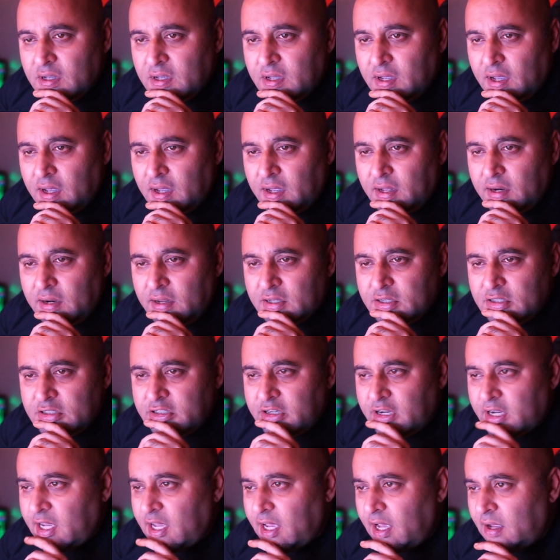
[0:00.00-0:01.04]
Let's
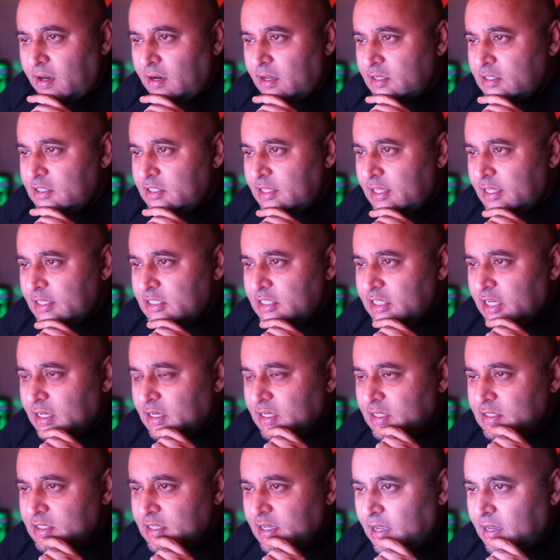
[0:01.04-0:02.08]
check it out. Let's check
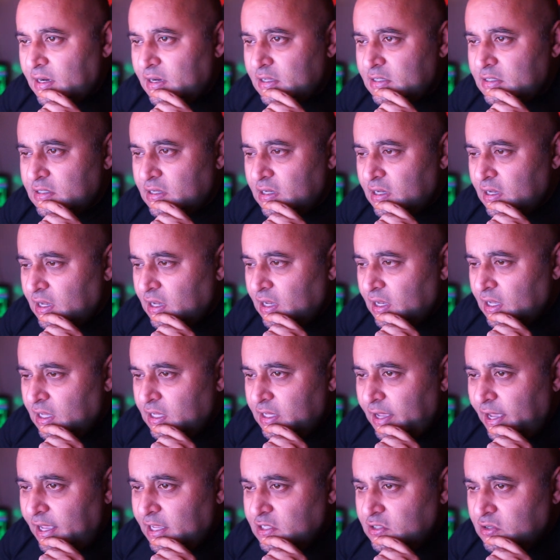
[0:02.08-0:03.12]
this out.
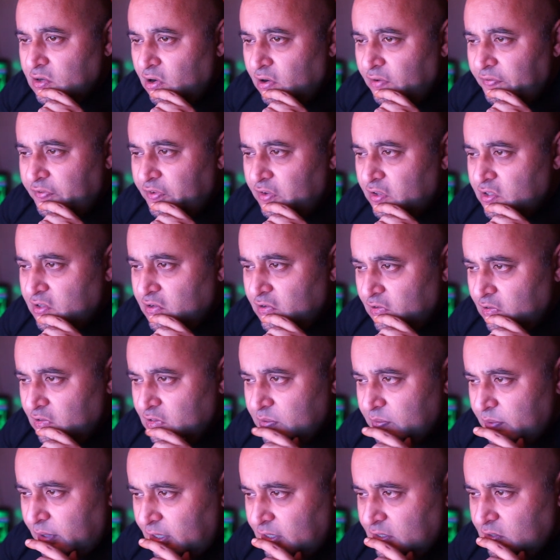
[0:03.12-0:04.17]
Yeah, he's got a few tunes,
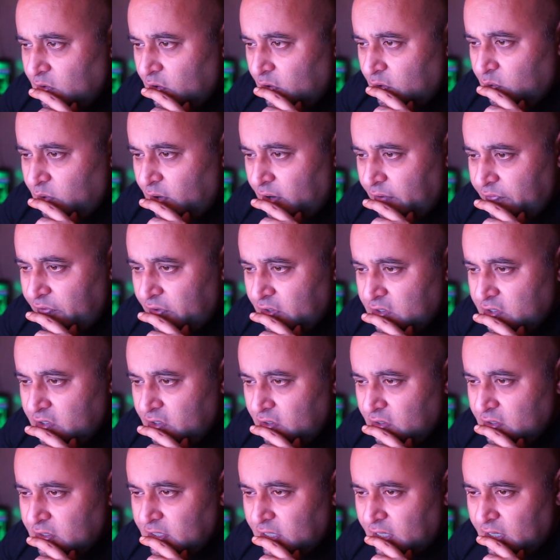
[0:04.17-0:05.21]
man. He's got quite a few
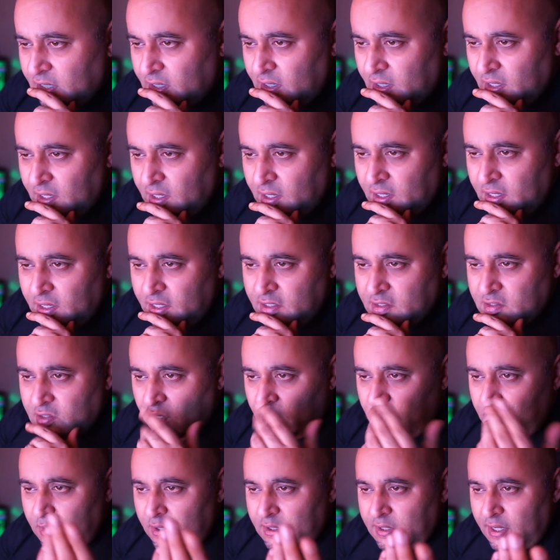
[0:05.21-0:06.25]
tunes here. He's
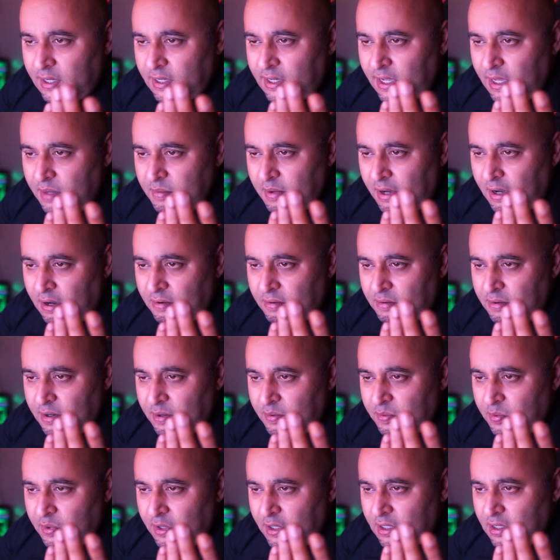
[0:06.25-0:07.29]
got one that came out a
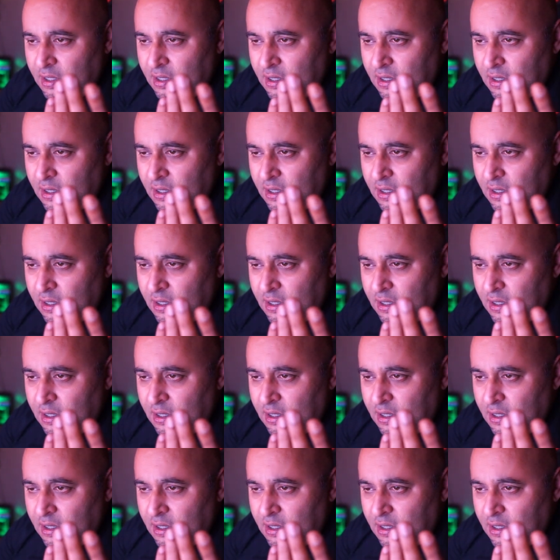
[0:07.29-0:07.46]
week